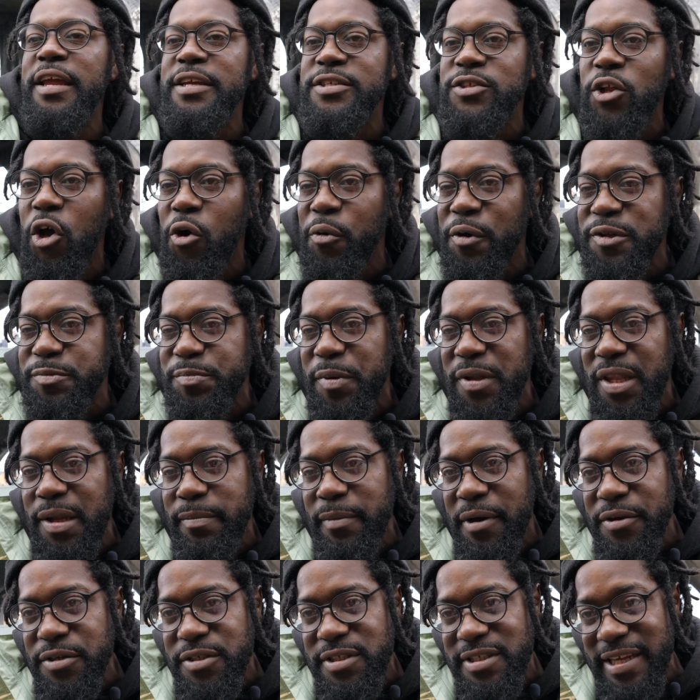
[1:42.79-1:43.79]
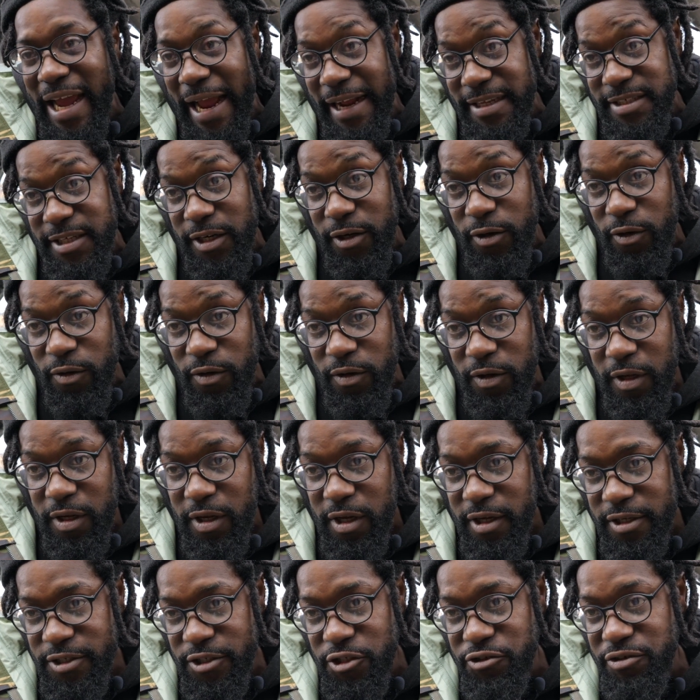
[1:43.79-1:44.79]
He's not always been the most tactical
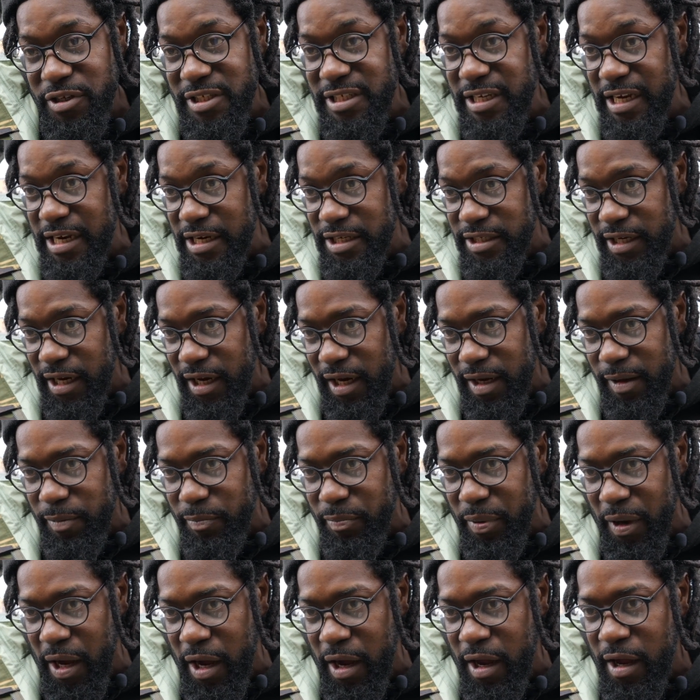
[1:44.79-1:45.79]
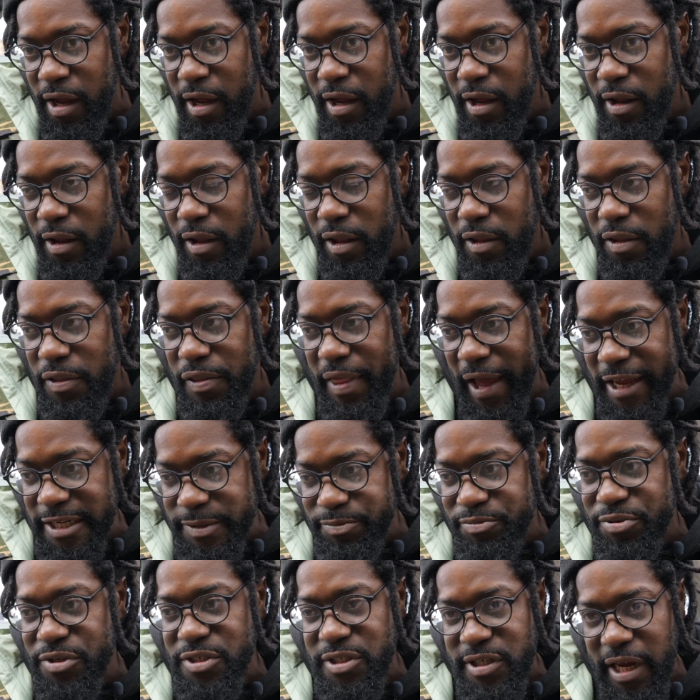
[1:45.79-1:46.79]
and strategic, but
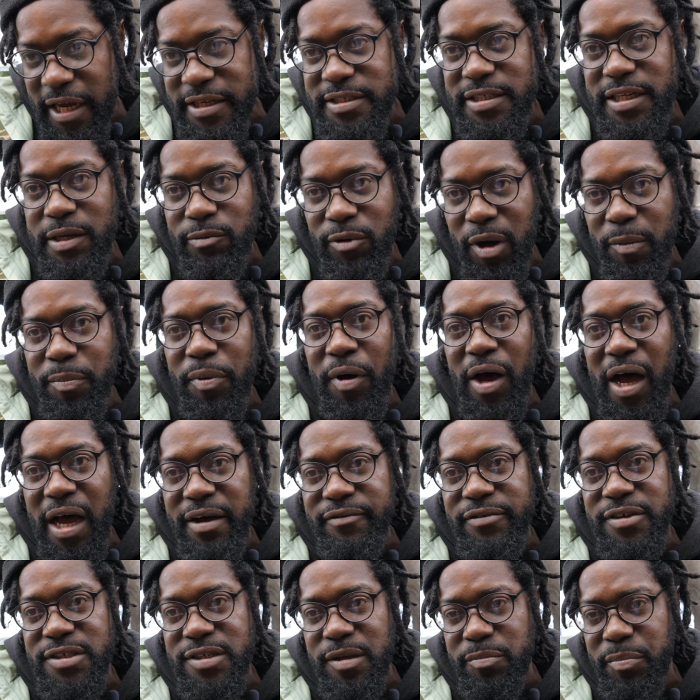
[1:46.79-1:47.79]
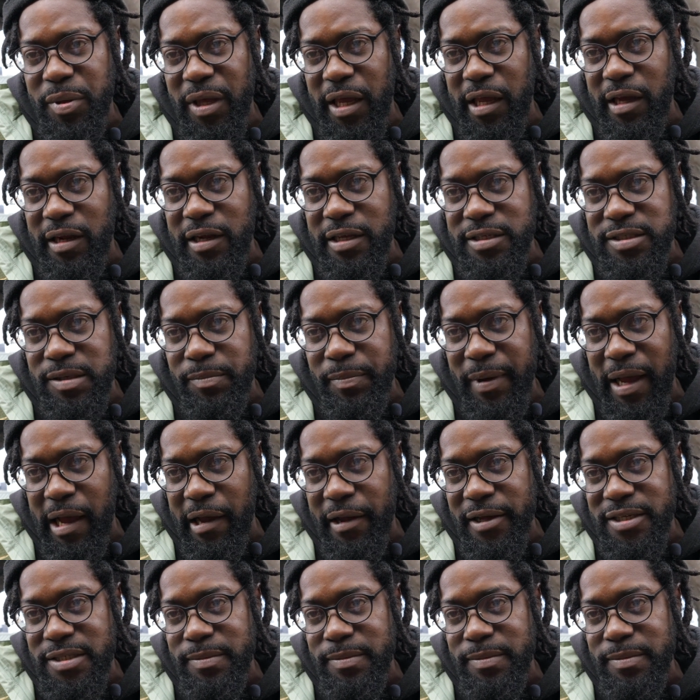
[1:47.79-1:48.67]
that's precisely what part of his appeal is about.